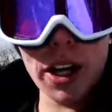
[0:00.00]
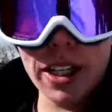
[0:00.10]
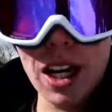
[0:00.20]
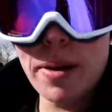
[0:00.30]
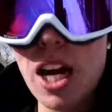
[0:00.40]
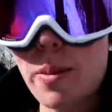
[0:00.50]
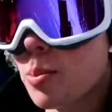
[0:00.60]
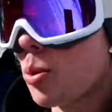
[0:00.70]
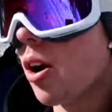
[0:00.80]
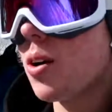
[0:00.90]
working on becoming
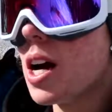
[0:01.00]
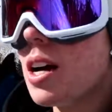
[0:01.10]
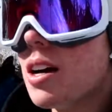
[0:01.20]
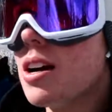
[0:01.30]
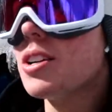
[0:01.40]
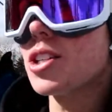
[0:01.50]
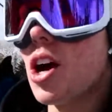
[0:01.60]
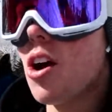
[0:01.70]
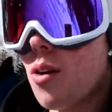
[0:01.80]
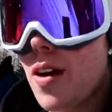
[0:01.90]
pro.
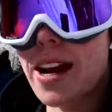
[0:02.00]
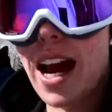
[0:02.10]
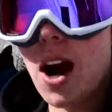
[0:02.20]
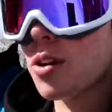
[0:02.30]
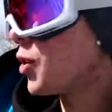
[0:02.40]
So we're right now